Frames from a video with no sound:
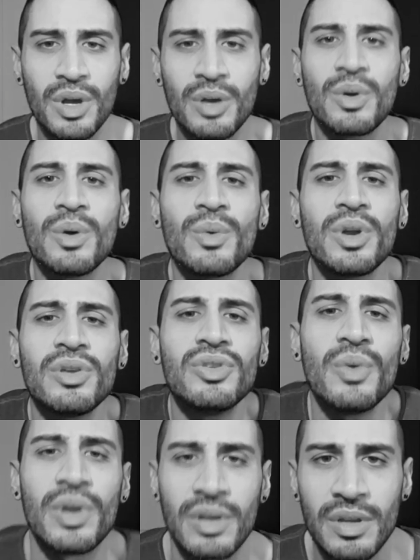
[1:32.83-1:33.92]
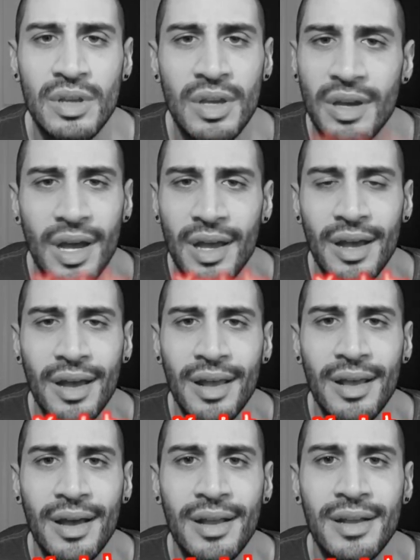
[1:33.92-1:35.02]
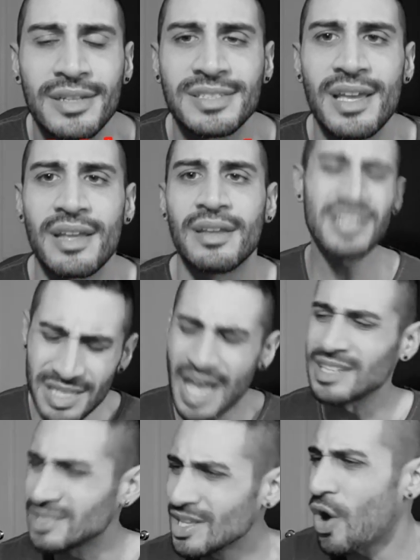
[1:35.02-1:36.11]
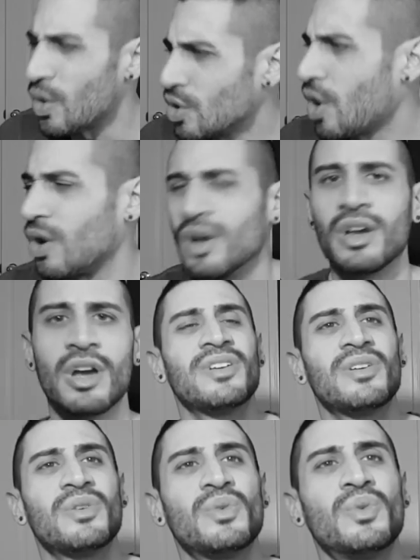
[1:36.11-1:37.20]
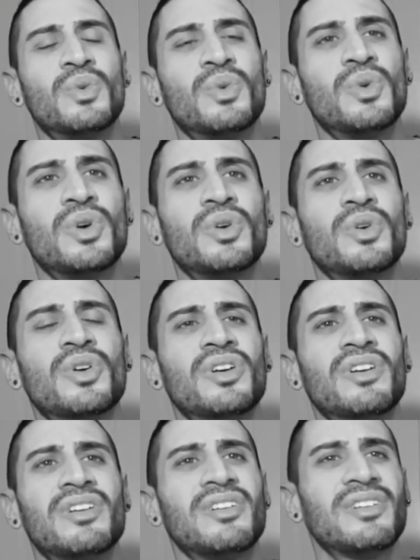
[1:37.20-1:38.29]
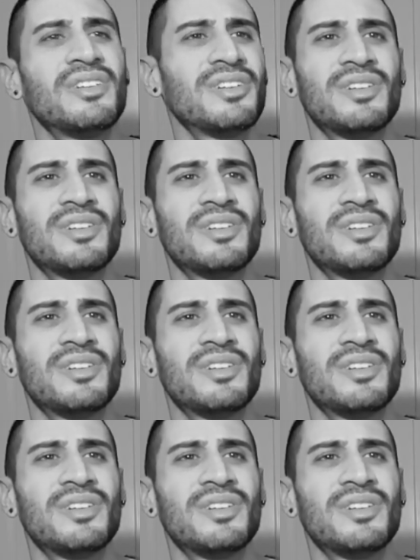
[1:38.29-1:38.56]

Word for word: What, what, what are you doing? I don't understand. It's nice. No, no.